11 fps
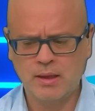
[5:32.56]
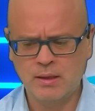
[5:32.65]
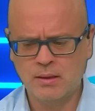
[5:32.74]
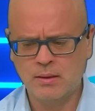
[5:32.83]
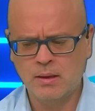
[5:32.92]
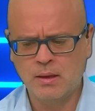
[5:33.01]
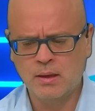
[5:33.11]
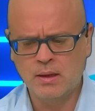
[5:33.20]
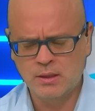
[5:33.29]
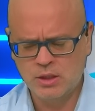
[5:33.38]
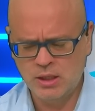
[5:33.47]
that.
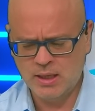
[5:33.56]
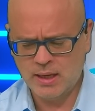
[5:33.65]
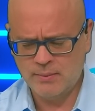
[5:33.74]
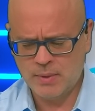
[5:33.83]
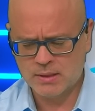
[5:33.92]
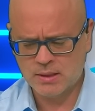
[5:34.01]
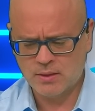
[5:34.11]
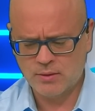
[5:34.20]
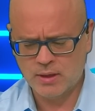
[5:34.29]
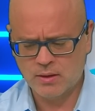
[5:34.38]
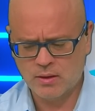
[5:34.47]
She came out and
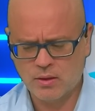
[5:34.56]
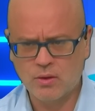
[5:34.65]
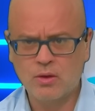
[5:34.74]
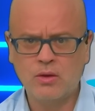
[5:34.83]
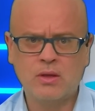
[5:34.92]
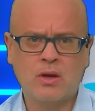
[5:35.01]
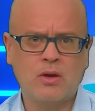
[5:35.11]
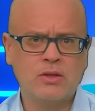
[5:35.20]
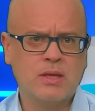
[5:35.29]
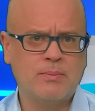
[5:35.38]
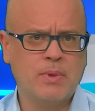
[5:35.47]
ran third,
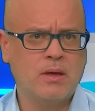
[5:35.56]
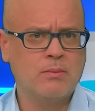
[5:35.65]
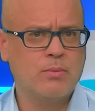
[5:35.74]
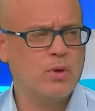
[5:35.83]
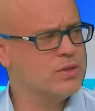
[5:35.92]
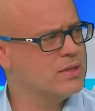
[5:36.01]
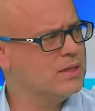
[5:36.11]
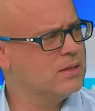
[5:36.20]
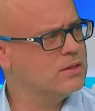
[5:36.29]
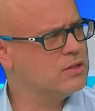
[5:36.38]
close up behind Brosnan.